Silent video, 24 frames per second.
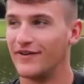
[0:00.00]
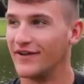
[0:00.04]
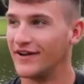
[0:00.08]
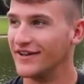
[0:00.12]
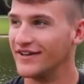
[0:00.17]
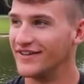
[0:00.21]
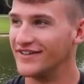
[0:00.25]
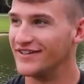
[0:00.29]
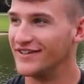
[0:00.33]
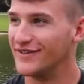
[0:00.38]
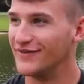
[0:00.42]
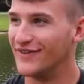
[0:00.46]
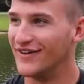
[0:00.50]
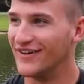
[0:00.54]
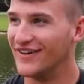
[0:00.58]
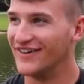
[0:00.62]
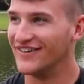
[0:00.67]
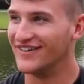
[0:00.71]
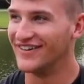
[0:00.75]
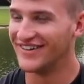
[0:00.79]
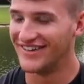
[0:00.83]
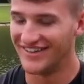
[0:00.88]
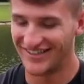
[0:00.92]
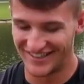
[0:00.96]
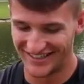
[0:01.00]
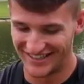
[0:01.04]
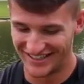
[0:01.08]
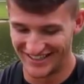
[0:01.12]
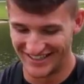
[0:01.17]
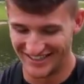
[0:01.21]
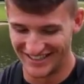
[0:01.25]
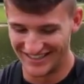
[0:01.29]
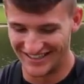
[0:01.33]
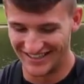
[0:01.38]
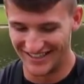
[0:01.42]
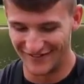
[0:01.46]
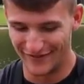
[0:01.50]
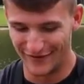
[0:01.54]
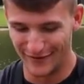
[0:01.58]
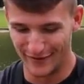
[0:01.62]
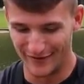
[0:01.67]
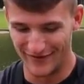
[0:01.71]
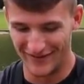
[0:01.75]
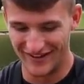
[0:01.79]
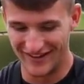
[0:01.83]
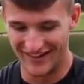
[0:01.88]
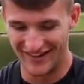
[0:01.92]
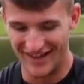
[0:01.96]
if I get a 10 pounder. That
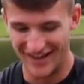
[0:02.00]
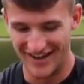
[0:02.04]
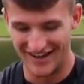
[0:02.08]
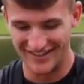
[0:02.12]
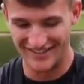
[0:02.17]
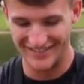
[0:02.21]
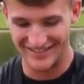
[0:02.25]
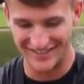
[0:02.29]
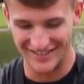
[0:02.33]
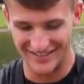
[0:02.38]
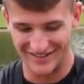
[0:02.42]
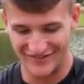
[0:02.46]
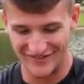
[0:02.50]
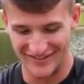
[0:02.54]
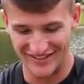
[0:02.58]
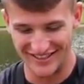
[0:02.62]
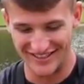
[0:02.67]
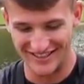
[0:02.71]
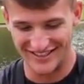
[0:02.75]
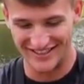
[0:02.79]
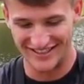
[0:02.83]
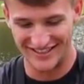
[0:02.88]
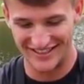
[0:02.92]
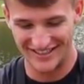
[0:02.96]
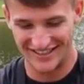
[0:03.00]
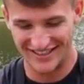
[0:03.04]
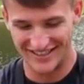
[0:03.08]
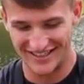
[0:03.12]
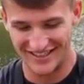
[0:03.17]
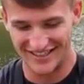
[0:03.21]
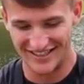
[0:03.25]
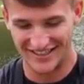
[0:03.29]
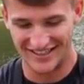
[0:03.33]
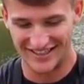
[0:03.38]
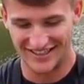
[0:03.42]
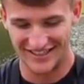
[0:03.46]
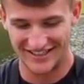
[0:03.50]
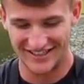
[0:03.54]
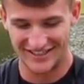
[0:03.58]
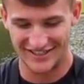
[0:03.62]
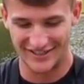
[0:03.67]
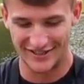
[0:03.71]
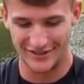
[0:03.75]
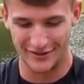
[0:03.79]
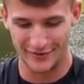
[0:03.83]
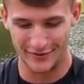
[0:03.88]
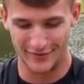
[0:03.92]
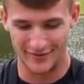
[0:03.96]
four pound line is gonna be
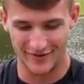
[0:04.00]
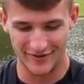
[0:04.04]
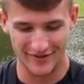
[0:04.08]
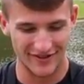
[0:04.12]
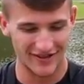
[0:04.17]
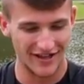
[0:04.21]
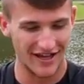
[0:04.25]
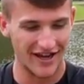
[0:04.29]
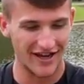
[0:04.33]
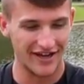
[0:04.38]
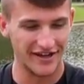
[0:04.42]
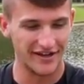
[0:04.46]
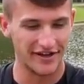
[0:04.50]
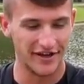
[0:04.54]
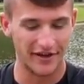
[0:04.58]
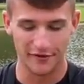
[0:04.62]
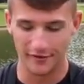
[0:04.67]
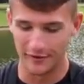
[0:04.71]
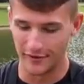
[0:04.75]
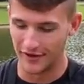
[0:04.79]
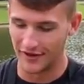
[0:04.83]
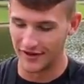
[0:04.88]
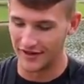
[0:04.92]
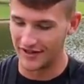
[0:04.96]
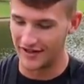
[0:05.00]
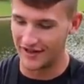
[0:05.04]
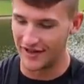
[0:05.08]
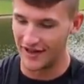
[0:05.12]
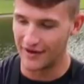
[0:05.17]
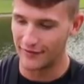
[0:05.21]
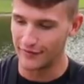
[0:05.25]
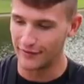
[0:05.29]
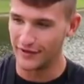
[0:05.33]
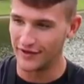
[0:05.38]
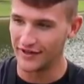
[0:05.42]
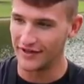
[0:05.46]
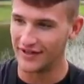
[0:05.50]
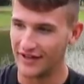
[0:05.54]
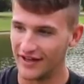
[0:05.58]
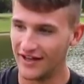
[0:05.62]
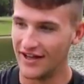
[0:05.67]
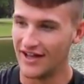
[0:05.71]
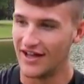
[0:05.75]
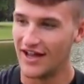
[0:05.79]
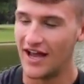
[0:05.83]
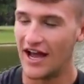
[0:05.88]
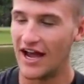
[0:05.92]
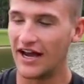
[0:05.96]
super light. Another one on the Ned rig.
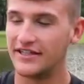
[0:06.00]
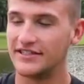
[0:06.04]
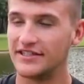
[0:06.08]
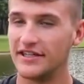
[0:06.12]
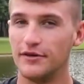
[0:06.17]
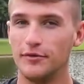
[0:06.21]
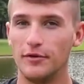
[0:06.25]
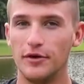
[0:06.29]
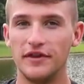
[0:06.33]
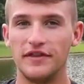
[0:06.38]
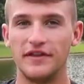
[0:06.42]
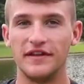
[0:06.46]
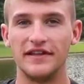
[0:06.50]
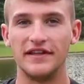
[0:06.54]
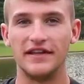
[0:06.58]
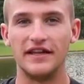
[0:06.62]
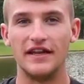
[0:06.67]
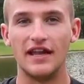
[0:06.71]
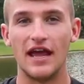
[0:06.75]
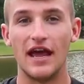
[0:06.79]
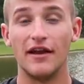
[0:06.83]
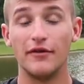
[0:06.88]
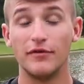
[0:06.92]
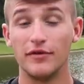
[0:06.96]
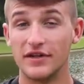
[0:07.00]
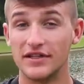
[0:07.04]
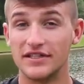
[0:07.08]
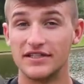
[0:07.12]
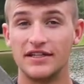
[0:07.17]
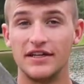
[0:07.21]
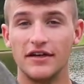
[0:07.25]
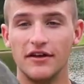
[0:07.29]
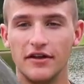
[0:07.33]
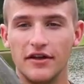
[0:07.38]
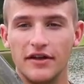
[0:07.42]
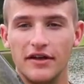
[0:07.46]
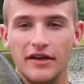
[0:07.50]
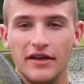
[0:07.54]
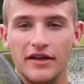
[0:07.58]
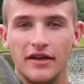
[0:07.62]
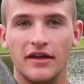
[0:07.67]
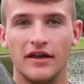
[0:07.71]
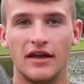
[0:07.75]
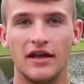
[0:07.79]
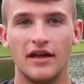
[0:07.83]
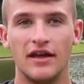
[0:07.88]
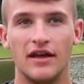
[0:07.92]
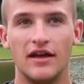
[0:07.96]
I can tell you one thing, the Ned rig's killing
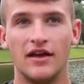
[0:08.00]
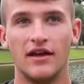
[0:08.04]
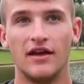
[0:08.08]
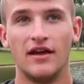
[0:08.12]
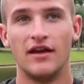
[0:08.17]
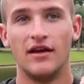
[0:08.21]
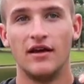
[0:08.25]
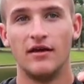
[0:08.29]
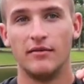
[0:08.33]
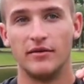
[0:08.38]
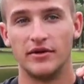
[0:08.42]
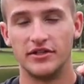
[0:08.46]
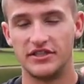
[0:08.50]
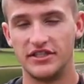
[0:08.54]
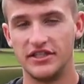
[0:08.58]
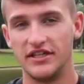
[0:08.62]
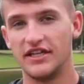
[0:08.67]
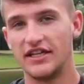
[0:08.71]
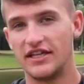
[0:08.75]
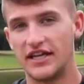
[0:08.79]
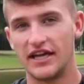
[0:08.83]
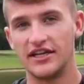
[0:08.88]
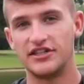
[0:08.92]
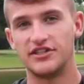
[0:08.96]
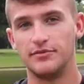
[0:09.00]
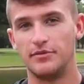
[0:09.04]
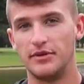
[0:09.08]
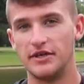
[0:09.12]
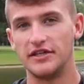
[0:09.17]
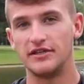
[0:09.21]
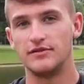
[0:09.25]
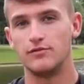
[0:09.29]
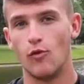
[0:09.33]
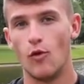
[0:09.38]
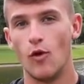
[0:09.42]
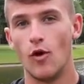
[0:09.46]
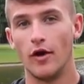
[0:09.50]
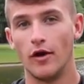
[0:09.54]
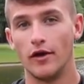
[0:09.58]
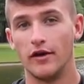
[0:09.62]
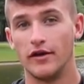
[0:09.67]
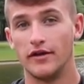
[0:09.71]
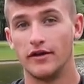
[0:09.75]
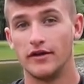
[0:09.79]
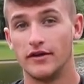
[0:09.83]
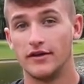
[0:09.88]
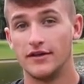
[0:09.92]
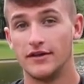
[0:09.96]
it, but she did catch the biggest
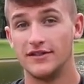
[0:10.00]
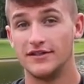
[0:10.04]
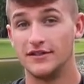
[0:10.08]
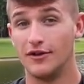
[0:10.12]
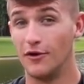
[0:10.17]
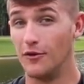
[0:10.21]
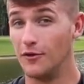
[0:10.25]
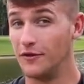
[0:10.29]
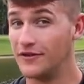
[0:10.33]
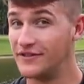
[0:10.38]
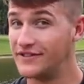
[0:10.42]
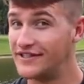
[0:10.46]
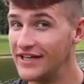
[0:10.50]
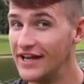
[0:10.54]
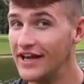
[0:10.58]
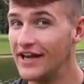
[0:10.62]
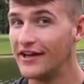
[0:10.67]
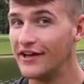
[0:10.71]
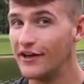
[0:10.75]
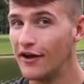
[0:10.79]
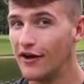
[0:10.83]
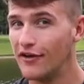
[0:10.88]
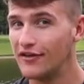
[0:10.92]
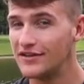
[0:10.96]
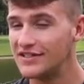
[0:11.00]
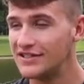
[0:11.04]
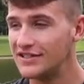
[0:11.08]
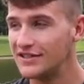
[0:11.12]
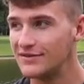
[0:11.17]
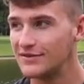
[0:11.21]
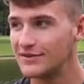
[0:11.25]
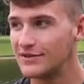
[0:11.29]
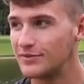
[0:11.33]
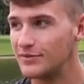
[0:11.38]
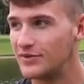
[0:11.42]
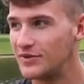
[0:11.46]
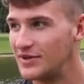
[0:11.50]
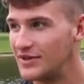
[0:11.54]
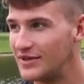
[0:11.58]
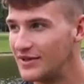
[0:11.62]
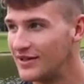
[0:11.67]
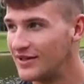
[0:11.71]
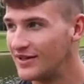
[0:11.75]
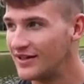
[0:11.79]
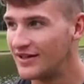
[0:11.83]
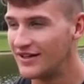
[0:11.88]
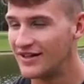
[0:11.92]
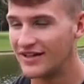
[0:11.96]
one. So the Senko seems to
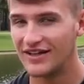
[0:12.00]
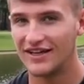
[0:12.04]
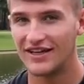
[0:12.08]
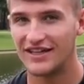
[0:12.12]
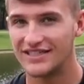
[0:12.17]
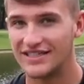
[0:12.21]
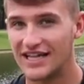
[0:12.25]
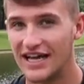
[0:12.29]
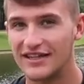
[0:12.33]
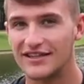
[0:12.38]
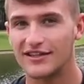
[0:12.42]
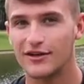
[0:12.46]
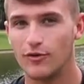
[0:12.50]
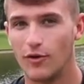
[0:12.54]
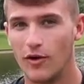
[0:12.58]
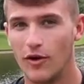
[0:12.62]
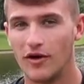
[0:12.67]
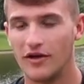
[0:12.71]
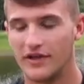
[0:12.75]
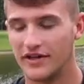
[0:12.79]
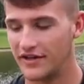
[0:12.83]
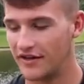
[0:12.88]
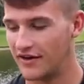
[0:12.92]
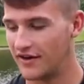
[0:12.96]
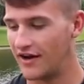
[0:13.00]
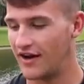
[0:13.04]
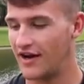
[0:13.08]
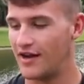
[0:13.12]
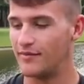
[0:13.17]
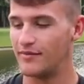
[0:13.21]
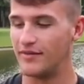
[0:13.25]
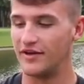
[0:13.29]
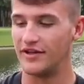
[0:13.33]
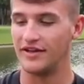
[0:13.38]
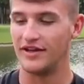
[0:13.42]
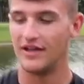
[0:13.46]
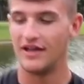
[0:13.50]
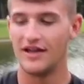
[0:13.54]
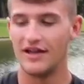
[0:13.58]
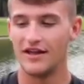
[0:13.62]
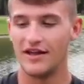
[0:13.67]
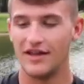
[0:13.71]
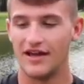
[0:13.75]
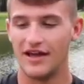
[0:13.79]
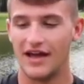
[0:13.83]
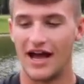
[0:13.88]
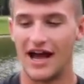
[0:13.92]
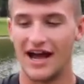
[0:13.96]
pretty, it's got the quality, all right? It broke but
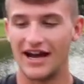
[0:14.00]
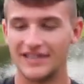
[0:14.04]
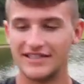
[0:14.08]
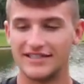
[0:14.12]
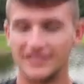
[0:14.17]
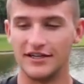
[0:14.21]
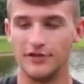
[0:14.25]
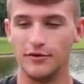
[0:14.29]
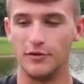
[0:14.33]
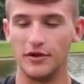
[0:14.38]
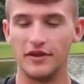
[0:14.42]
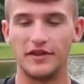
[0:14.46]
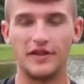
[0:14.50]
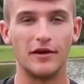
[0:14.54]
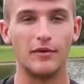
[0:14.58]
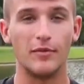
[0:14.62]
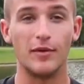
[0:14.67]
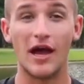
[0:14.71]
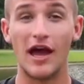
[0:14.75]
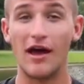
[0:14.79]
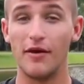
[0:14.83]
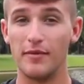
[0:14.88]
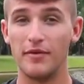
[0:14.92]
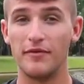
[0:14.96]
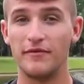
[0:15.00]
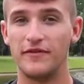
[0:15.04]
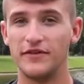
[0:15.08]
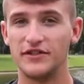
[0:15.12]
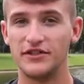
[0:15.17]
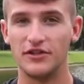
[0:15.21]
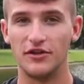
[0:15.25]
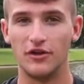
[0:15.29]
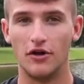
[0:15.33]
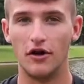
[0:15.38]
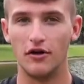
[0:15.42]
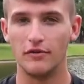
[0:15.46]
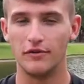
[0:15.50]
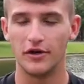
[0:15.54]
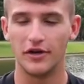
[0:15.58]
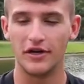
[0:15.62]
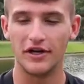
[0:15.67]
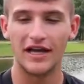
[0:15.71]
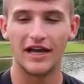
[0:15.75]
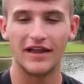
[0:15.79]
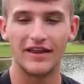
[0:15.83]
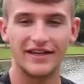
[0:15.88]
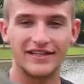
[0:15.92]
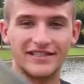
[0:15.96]
off too. I can tell you one thing, we haven't been fishing long. We
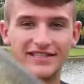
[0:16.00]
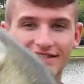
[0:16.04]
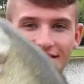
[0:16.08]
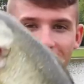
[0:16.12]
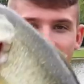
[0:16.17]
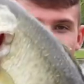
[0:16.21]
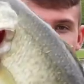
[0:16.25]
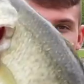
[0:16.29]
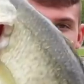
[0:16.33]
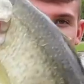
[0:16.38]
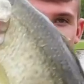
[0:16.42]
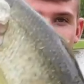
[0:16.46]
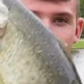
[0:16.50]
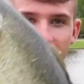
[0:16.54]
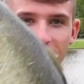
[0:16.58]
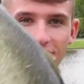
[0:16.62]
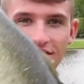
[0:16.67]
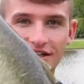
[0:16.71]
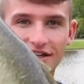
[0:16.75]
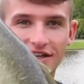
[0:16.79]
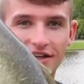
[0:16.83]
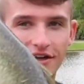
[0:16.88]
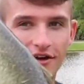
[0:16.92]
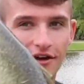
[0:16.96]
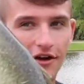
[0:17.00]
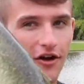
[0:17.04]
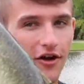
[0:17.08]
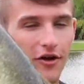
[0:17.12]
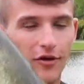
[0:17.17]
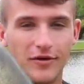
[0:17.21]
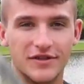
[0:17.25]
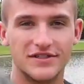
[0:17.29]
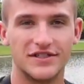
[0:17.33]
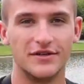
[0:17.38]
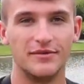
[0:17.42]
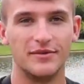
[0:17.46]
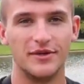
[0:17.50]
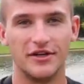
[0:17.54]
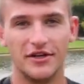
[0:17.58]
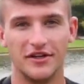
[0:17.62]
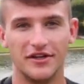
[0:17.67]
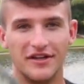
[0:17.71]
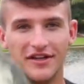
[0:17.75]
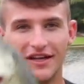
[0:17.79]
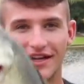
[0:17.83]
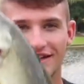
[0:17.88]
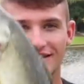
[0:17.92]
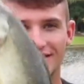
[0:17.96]
already got like six fish. Oh, it's gonna be a
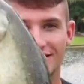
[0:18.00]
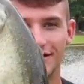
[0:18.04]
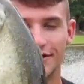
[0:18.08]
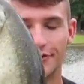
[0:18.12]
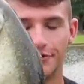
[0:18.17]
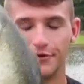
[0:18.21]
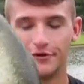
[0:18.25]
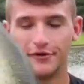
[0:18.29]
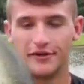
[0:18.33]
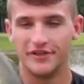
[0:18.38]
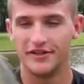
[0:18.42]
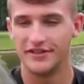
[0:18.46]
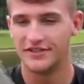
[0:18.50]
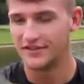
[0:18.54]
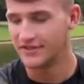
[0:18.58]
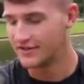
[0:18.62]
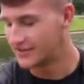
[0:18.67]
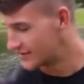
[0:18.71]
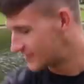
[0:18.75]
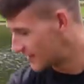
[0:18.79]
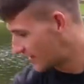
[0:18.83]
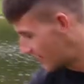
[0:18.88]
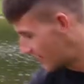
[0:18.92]
good day. Let's get a little release on this